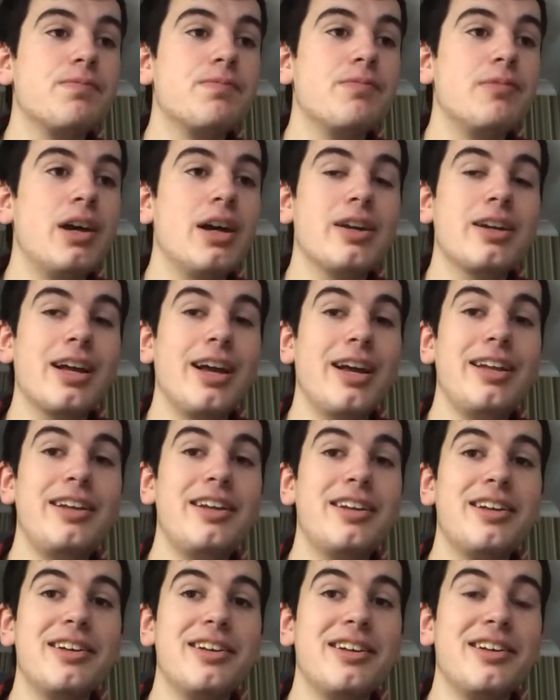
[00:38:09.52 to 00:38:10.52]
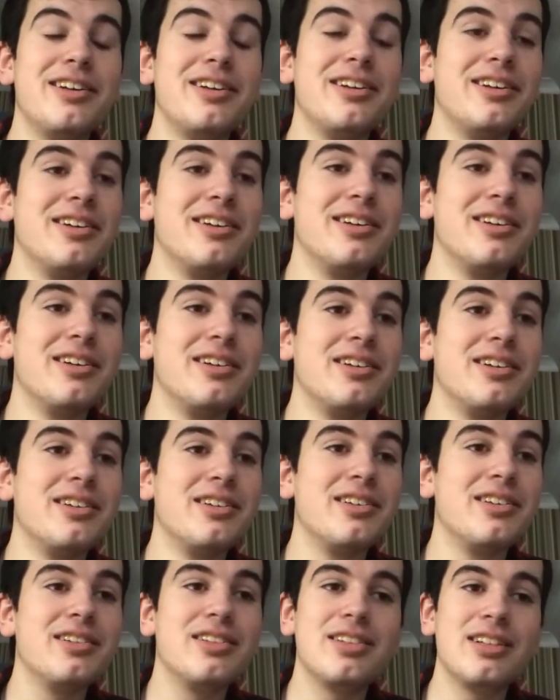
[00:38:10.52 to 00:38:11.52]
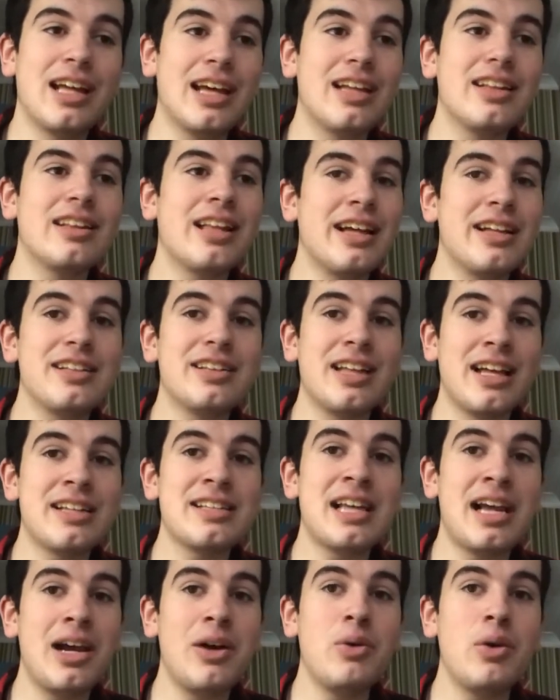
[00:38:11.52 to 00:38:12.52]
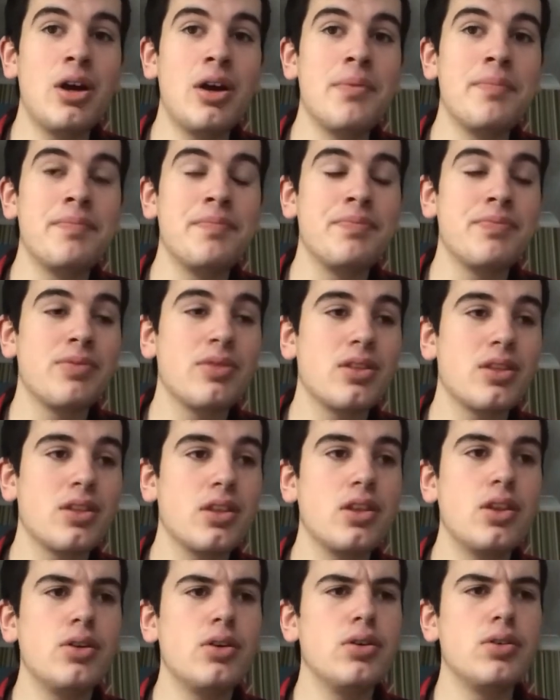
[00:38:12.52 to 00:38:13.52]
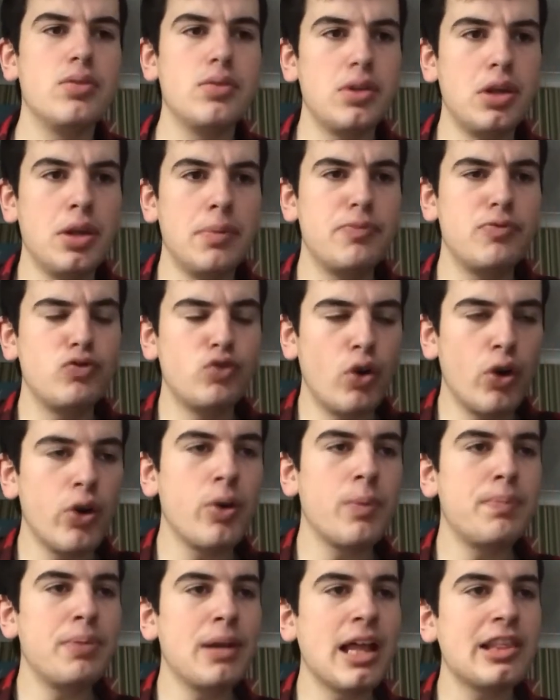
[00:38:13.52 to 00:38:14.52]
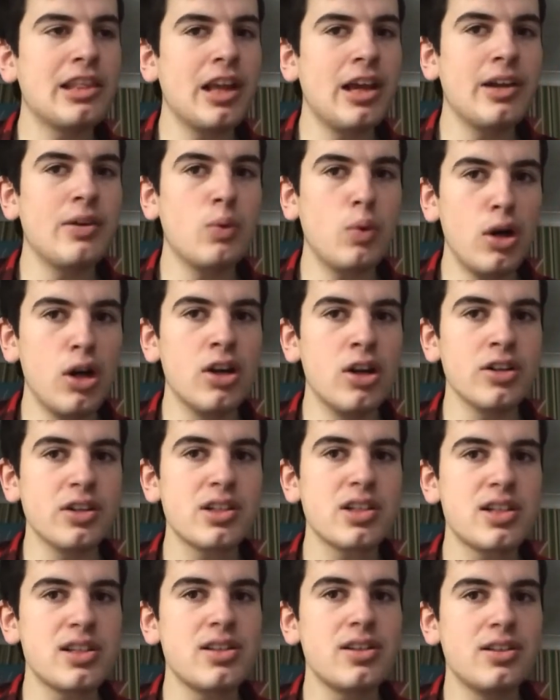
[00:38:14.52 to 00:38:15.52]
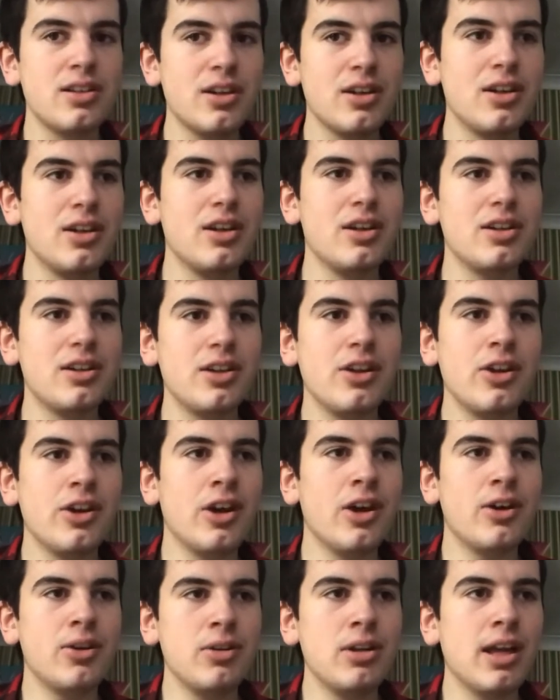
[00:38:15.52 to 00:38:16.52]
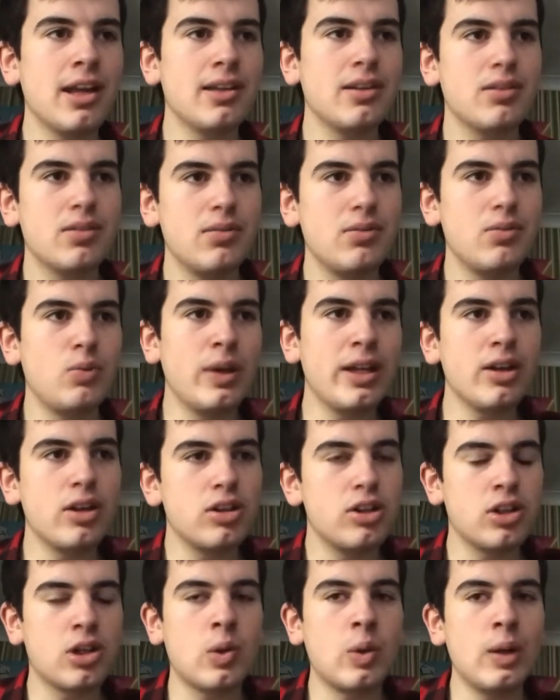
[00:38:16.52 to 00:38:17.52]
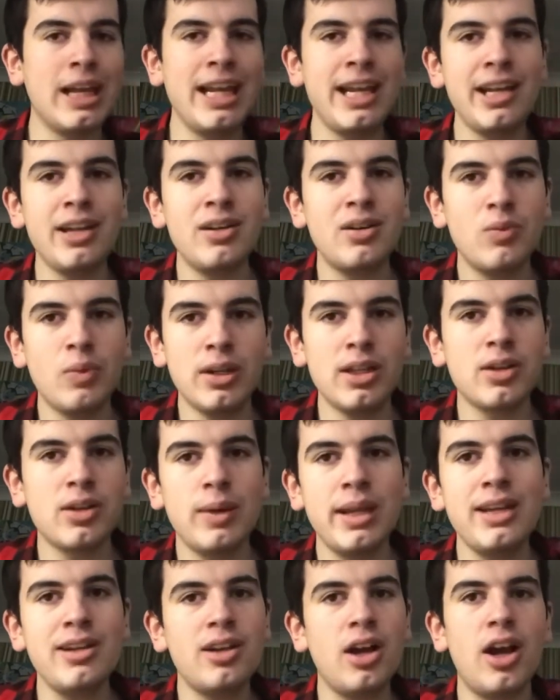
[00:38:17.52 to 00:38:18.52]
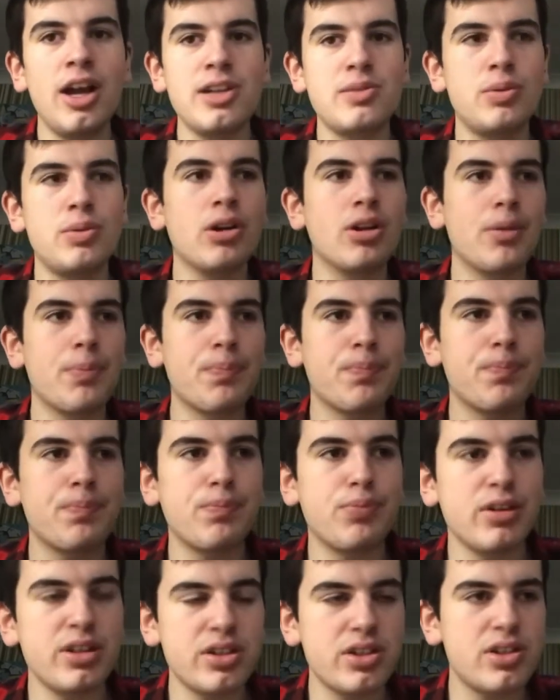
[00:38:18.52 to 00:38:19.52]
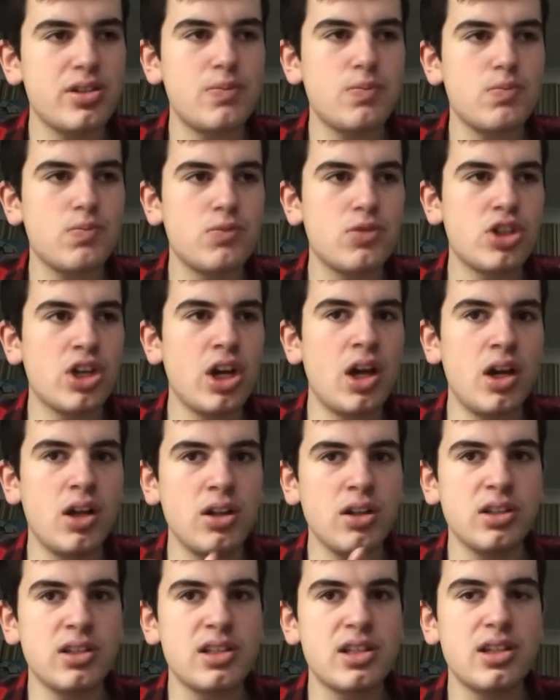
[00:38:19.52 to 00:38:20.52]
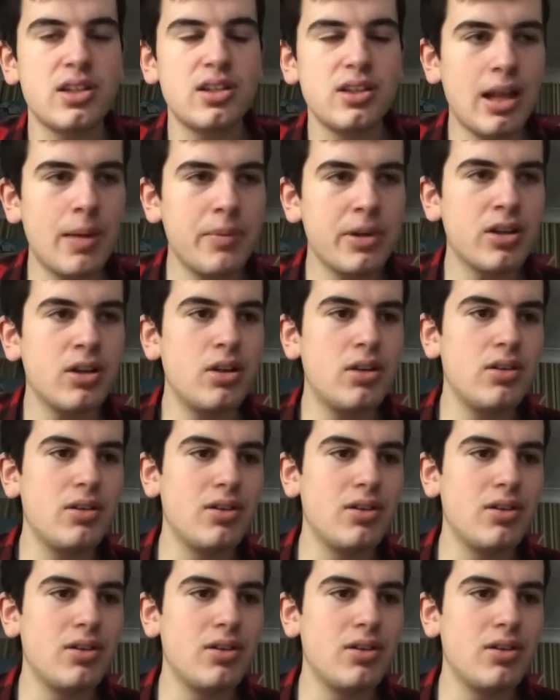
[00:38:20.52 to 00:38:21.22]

Okay. That's how the royal bloodline works. You know, like, we got the Queen. When the Queen dies, we got Prince Charles. Then we got